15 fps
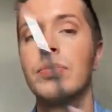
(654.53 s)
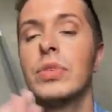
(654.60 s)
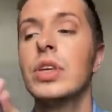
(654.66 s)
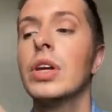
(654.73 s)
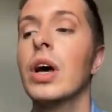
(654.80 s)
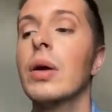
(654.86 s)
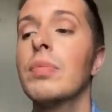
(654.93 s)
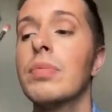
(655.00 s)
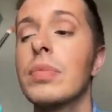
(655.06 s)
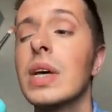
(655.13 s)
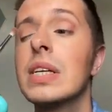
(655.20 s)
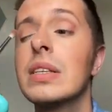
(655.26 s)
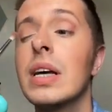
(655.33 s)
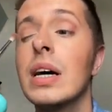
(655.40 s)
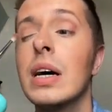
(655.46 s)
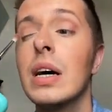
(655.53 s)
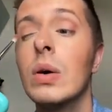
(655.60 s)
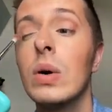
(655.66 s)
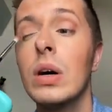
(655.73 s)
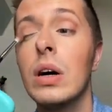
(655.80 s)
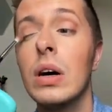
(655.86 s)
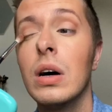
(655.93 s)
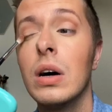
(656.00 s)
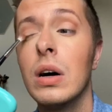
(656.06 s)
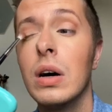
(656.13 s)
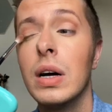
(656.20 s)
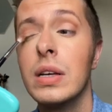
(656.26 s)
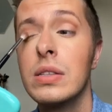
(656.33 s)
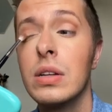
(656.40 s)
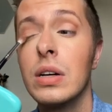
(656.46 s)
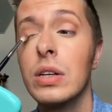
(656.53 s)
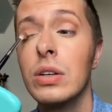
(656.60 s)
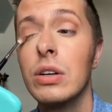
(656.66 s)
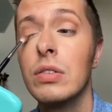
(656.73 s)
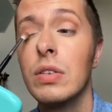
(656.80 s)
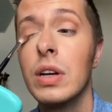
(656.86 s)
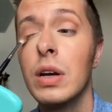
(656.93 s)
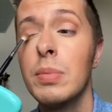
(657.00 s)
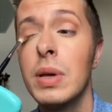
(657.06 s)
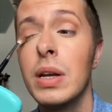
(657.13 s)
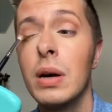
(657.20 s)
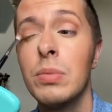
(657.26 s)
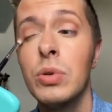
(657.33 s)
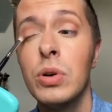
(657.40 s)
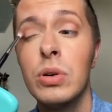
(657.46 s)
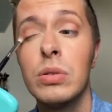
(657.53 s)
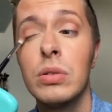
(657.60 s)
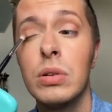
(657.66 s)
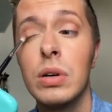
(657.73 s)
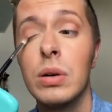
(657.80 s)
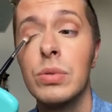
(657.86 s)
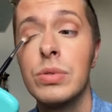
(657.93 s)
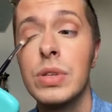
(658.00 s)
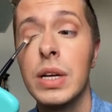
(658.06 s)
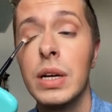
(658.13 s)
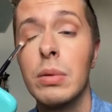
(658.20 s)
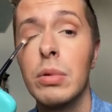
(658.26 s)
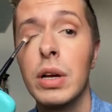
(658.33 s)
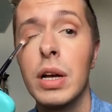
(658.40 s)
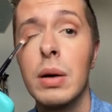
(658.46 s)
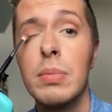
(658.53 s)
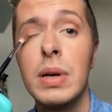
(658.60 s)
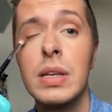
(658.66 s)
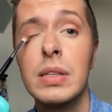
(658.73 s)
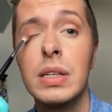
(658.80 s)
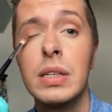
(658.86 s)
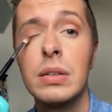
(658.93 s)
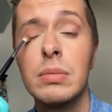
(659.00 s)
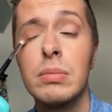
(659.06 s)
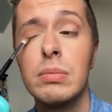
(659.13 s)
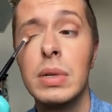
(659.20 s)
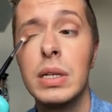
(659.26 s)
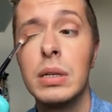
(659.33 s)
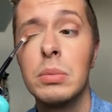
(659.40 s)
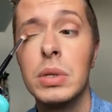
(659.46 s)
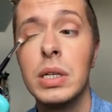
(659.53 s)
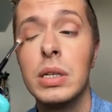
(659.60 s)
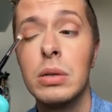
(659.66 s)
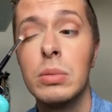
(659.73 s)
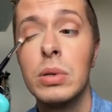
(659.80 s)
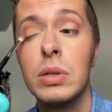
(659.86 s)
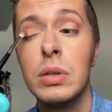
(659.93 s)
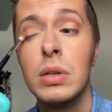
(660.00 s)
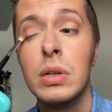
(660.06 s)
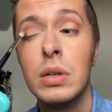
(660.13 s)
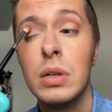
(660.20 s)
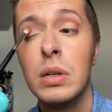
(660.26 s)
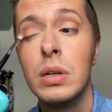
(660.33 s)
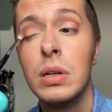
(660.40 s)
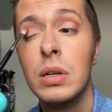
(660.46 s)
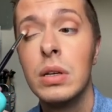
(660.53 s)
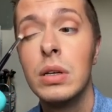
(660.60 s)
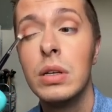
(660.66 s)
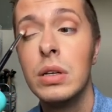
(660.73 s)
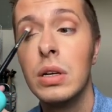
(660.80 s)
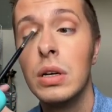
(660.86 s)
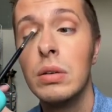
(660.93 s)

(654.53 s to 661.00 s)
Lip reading: You know, that's how I started off. And I mean, I'm not saying I'm like amazing at makeup now, but you know,